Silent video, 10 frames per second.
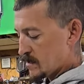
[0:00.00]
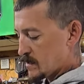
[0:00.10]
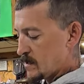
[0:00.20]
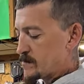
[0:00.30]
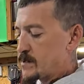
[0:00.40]

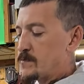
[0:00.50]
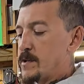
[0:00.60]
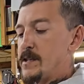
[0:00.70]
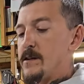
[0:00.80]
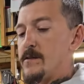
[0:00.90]
comes
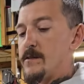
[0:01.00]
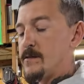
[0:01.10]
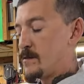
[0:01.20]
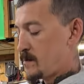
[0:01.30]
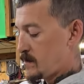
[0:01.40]
with
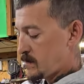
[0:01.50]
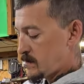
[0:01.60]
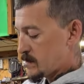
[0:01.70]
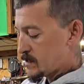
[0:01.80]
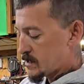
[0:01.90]
your
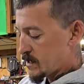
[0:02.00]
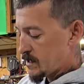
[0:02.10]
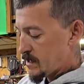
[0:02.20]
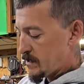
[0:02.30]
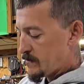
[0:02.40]

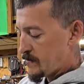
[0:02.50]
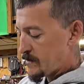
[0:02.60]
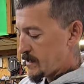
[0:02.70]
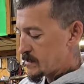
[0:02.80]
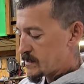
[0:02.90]
sleeve
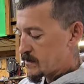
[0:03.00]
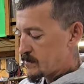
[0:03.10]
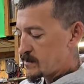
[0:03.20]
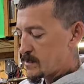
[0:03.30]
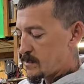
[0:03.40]
that
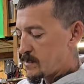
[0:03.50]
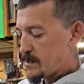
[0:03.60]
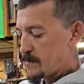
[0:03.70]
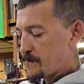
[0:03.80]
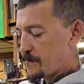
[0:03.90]
screws
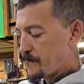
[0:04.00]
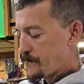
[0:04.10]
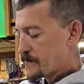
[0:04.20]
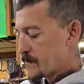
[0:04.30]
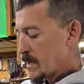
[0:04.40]
on,
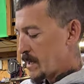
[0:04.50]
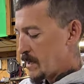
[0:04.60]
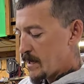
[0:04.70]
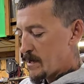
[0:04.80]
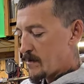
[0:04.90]

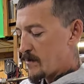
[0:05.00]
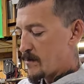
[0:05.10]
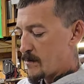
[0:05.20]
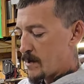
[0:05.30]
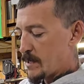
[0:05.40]

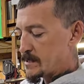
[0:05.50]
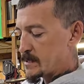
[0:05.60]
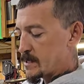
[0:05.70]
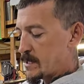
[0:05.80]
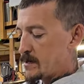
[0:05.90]
your
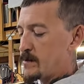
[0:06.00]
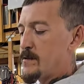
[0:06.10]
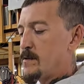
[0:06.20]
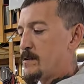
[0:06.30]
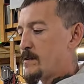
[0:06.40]
insulator.
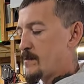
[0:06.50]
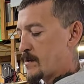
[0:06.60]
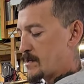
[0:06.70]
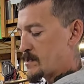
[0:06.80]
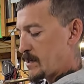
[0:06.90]

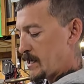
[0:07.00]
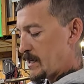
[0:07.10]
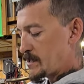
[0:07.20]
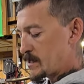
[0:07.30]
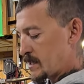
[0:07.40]
You got your heat
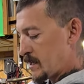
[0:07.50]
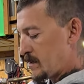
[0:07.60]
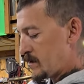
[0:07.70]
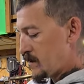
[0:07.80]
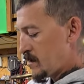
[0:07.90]

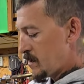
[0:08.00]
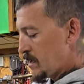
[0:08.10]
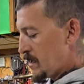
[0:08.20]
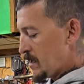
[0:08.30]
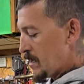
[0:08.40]
insulator,
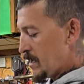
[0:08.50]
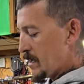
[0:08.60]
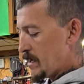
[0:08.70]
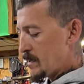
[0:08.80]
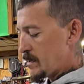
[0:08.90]

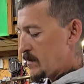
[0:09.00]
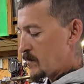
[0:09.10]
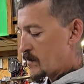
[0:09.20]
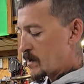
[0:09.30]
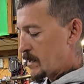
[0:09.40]
and
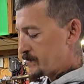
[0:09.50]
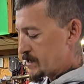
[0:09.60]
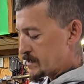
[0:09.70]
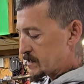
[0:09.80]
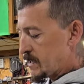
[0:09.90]
your cup
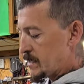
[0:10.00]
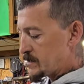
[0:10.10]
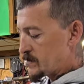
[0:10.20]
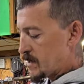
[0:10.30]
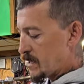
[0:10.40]
just
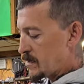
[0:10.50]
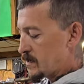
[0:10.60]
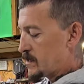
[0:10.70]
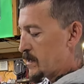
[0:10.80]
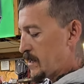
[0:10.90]
slides right
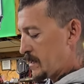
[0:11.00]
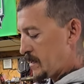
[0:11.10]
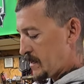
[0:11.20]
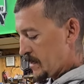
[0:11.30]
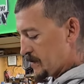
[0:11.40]
onto that
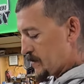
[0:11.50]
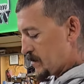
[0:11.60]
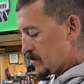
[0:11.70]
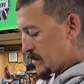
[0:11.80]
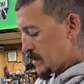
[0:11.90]

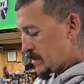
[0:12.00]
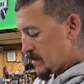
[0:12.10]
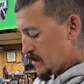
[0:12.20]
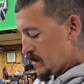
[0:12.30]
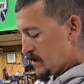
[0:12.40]
adapter and
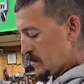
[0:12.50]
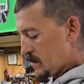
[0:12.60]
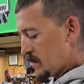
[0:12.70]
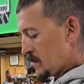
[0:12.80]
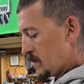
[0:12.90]

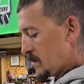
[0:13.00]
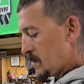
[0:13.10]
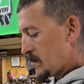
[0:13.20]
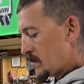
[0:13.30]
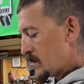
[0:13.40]

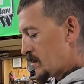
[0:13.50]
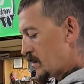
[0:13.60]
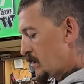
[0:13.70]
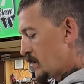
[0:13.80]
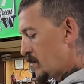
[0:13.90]
you're good to
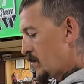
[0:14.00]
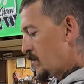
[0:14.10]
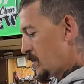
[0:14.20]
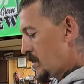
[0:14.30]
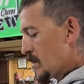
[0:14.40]
go.
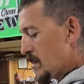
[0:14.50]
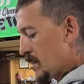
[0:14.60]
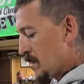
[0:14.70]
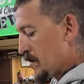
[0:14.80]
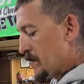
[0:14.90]

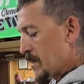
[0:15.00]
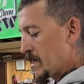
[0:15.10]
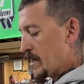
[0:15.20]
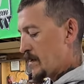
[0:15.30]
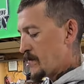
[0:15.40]

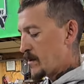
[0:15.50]
I've